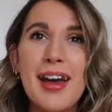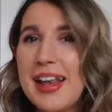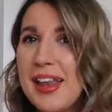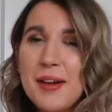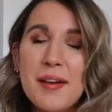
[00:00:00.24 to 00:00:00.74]

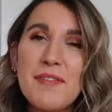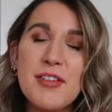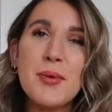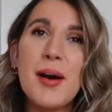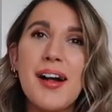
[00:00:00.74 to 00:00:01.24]
Hello
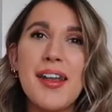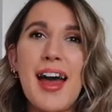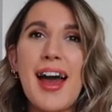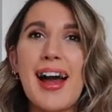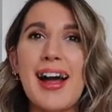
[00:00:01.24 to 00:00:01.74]

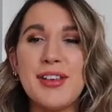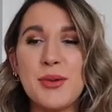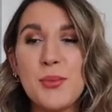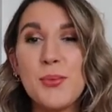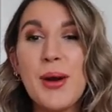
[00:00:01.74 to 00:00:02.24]
everyone
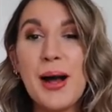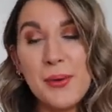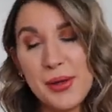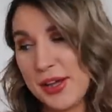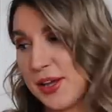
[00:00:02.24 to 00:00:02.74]
and
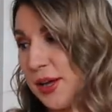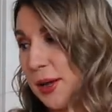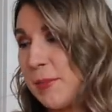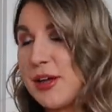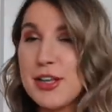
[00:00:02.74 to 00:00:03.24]

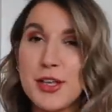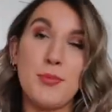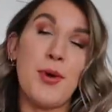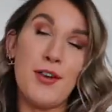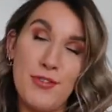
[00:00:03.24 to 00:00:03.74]
welcome,
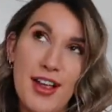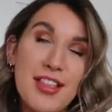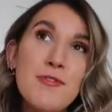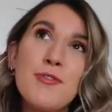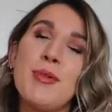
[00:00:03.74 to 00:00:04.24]
well
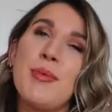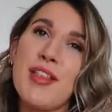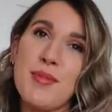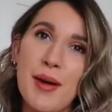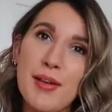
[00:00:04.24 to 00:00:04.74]
first and
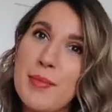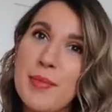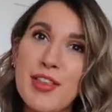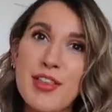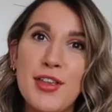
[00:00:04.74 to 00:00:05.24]
foremost
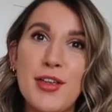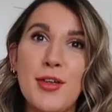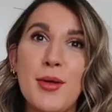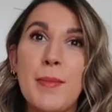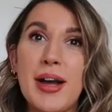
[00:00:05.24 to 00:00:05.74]
welcome
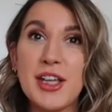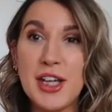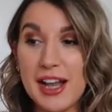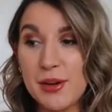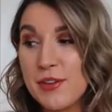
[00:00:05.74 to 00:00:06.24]
to my
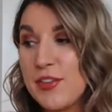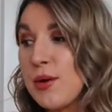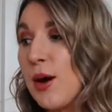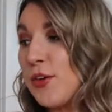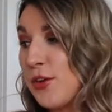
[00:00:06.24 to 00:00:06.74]
channel if
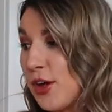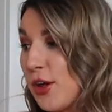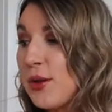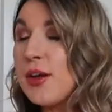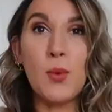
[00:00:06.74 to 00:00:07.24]
you are
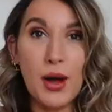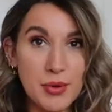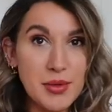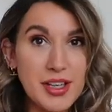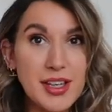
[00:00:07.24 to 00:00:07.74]
new.
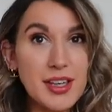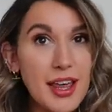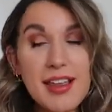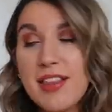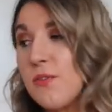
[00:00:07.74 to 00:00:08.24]
Welcome to
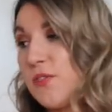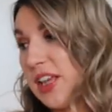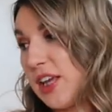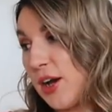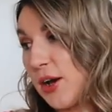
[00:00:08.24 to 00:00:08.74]
today's
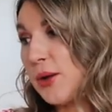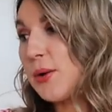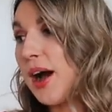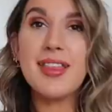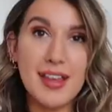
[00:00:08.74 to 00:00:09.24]

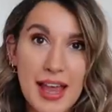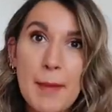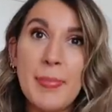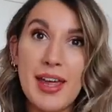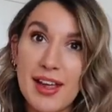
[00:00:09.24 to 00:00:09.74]
video. It's an
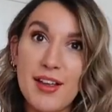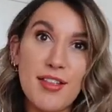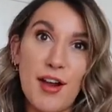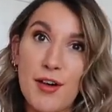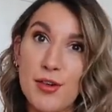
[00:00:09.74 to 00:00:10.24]
epic
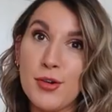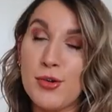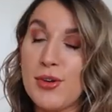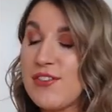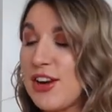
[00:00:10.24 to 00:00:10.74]
Zara
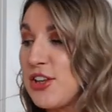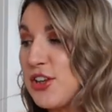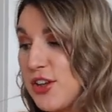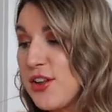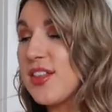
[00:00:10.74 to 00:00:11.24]
haul if I
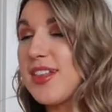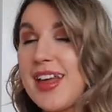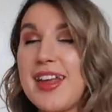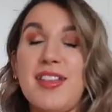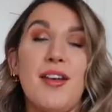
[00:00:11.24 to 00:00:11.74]
do
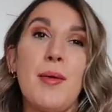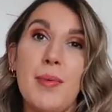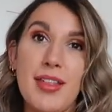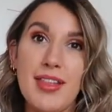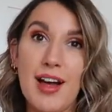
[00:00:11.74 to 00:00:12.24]
say so
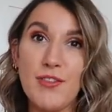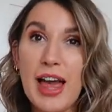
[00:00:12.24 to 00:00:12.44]
myself.